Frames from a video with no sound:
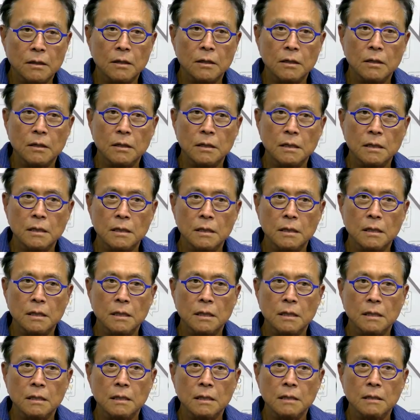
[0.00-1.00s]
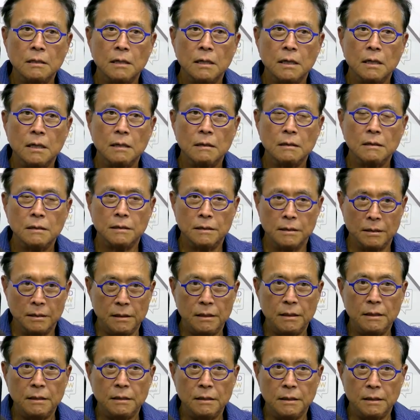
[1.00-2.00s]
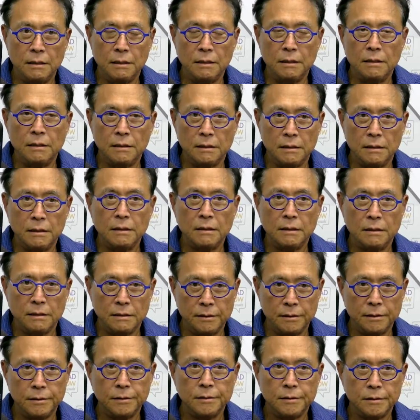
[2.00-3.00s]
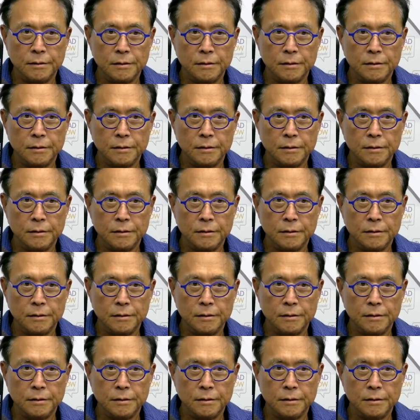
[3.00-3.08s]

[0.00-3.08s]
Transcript: sixty nine dollars a month, I get it you know, it,